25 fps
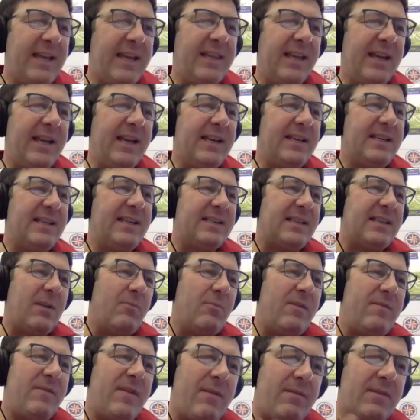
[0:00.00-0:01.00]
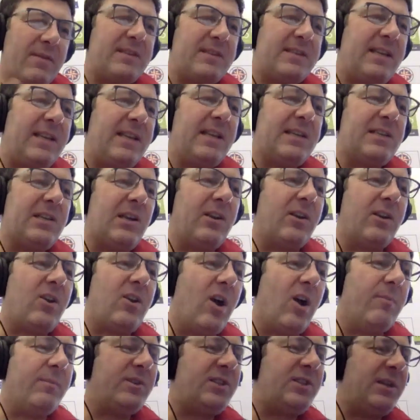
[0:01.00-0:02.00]
thing is, we've never seen this on a
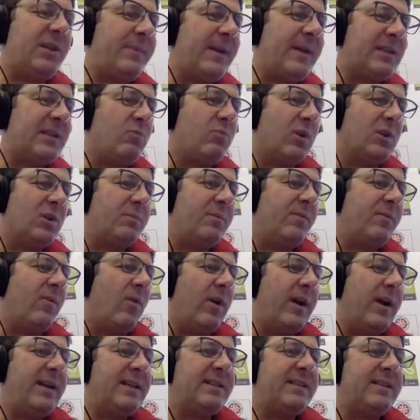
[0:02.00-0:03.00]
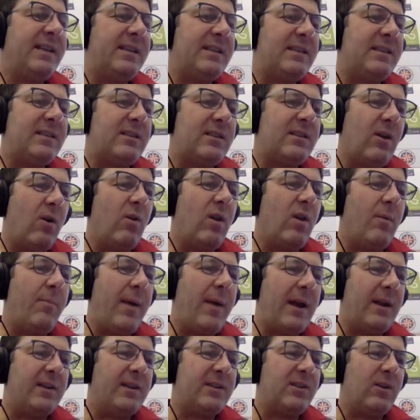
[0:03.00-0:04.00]
Garmin GPS watch before, is this solar
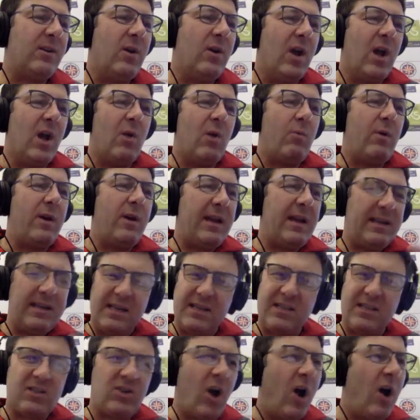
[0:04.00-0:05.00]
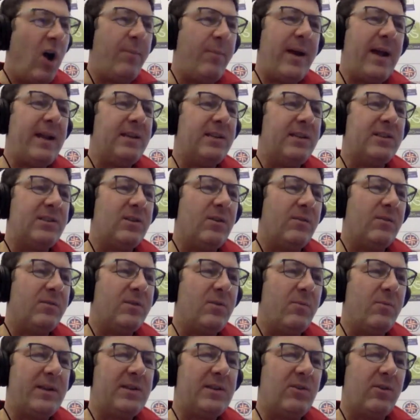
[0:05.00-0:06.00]
panel. So it's this top end stuff.
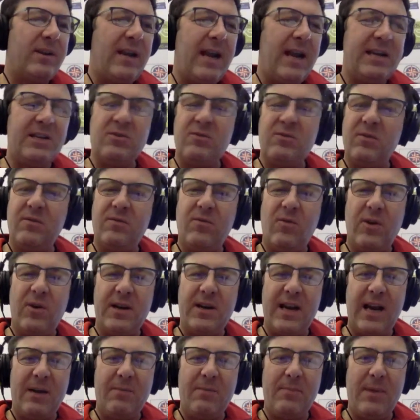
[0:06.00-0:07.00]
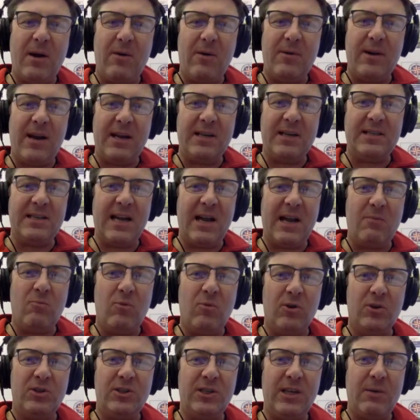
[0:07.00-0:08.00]
So we're talking £849.99
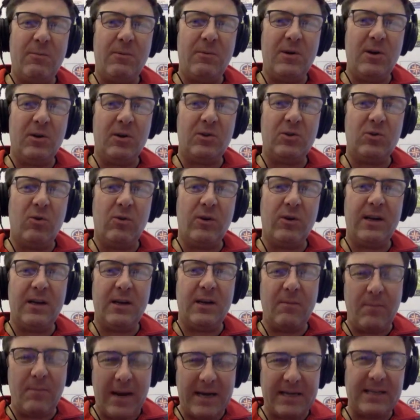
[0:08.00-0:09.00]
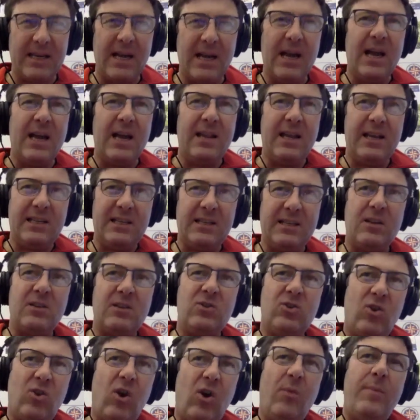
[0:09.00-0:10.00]
watch here. We're not talking the basic. This is the
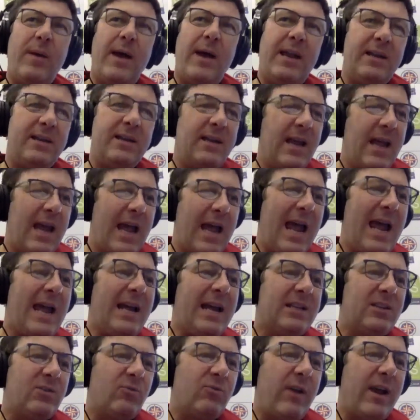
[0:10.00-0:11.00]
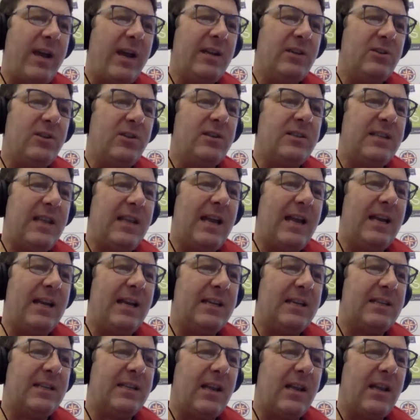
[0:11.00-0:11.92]
top end X range, slightly